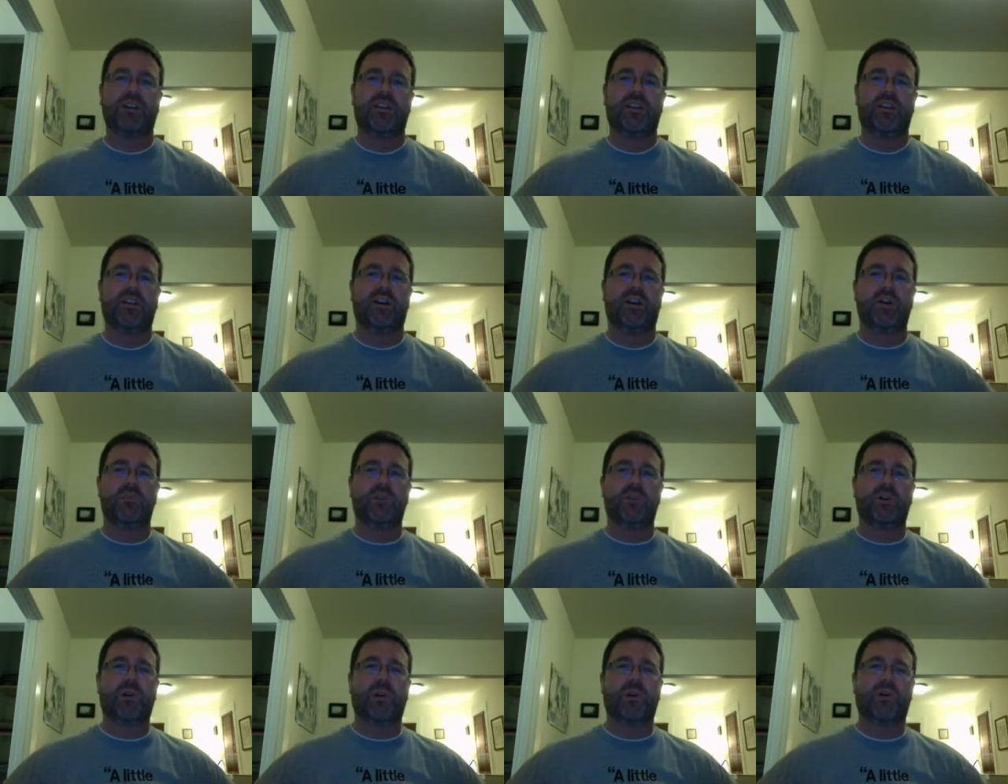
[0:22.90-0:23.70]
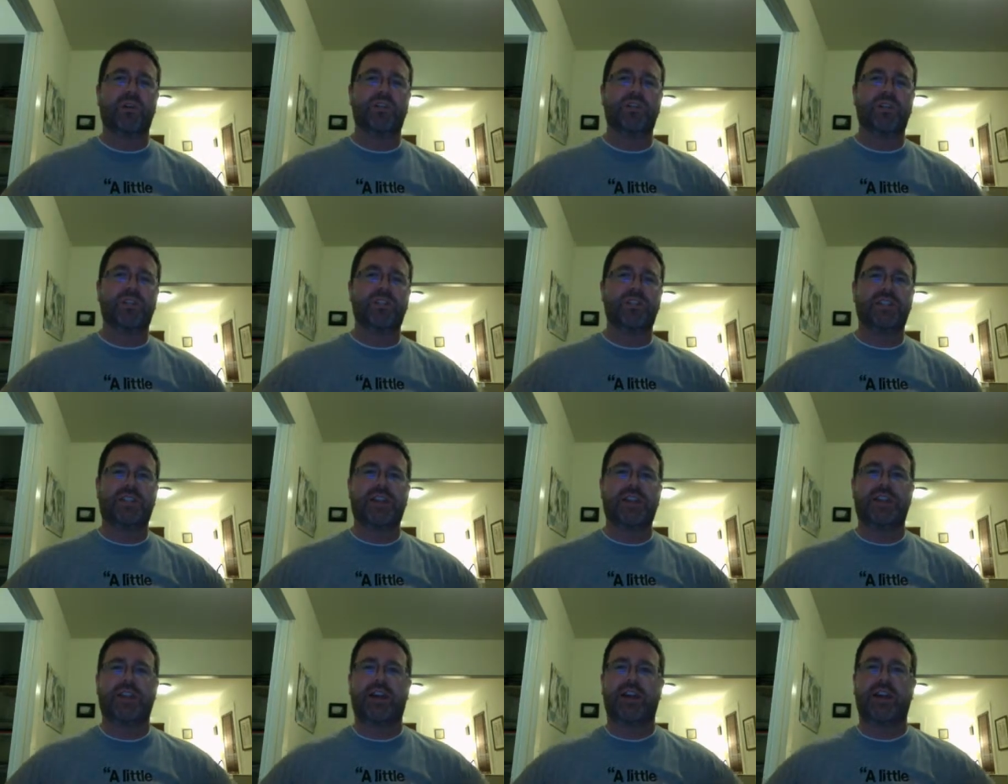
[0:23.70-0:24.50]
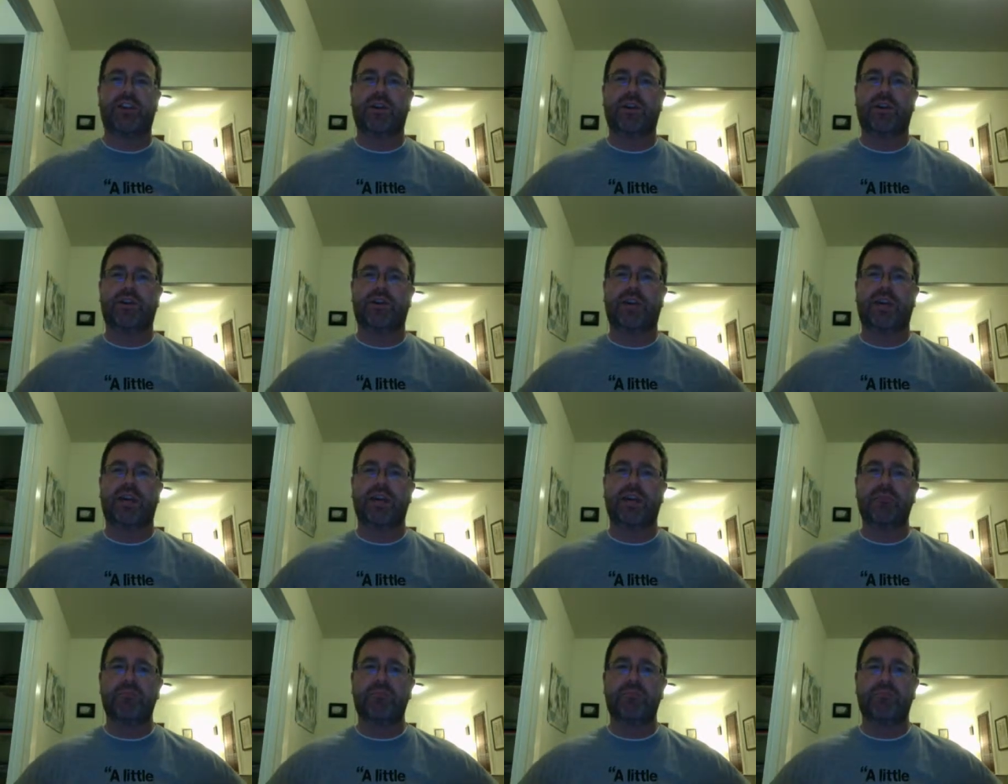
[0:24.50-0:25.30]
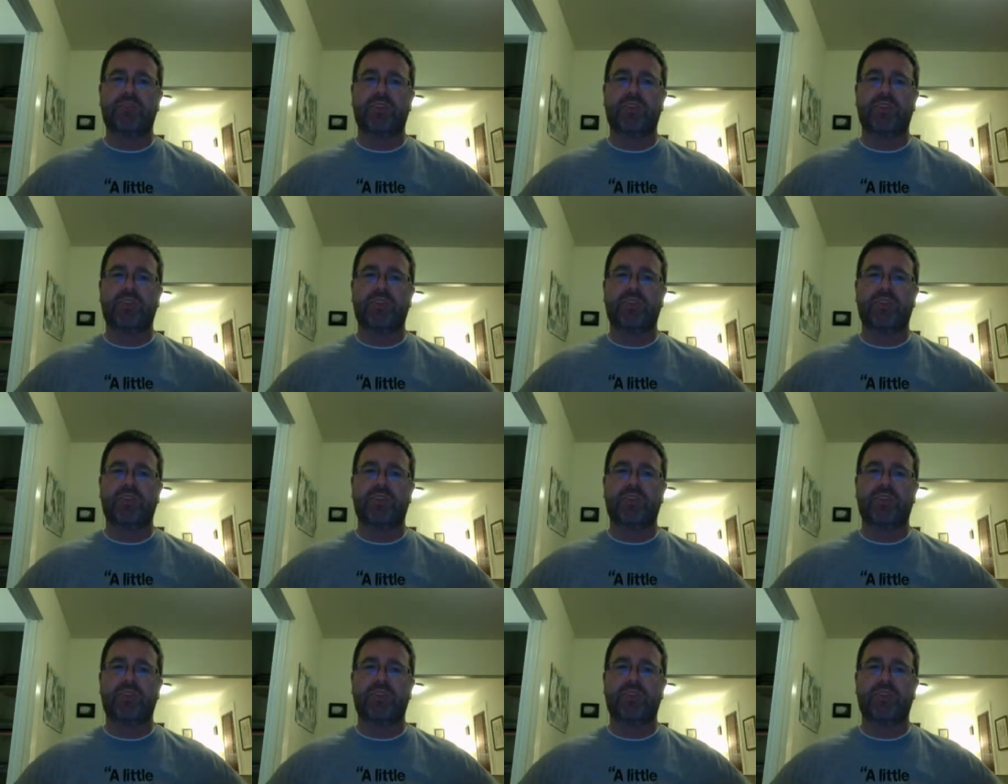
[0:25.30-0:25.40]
hope you're all adjusting to that okay.